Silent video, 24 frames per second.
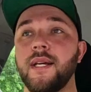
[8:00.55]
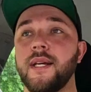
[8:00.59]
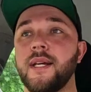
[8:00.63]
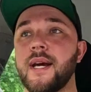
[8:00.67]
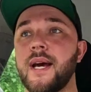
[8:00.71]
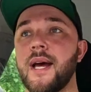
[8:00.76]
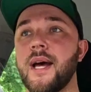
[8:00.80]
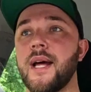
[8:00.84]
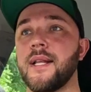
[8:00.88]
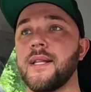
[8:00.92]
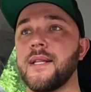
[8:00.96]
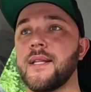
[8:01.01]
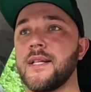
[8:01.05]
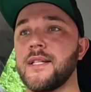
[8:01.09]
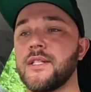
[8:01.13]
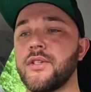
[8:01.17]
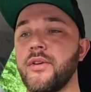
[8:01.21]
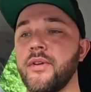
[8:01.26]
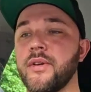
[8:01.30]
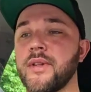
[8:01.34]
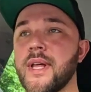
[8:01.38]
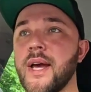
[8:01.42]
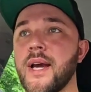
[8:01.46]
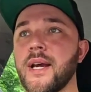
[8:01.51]
hand is
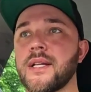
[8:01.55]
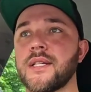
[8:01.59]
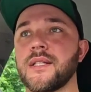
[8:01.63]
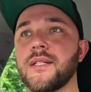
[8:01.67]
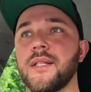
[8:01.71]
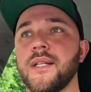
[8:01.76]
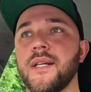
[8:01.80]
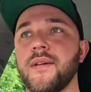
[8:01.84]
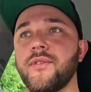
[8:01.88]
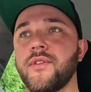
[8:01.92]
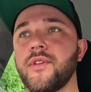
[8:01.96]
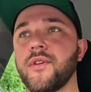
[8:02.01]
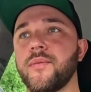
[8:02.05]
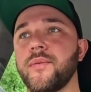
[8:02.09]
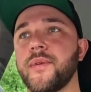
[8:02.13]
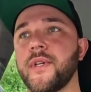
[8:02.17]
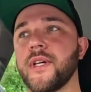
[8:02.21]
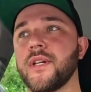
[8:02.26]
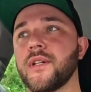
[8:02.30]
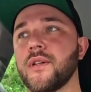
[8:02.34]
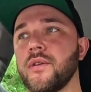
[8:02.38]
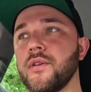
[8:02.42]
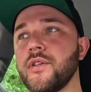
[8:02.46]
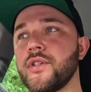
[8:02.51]
relaxed, lift up the
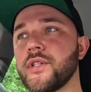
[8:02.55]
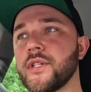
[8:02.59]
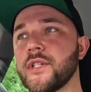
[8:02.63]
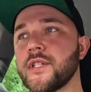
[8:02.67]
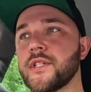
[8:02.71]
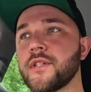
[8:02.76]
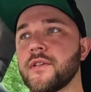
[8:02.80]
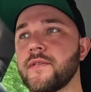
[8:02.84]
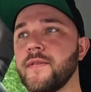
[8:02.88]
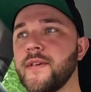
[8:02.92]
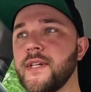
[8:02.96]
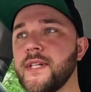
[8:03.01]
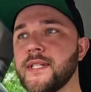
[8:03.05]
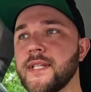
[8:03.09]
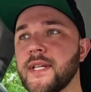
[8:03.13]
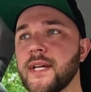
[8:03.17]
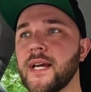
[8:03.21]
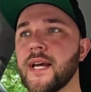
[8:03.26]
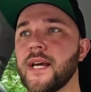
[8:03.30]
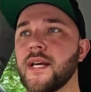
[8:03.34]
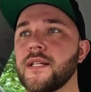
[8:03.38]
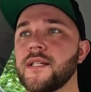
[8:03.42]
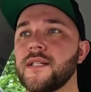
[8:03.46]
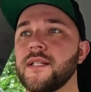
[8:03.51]
clutch and squeeze the
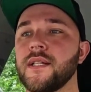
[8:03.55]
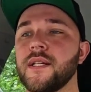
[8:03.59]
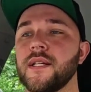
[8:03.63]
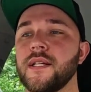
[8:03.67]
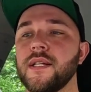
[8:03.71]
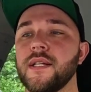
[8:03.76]
gas.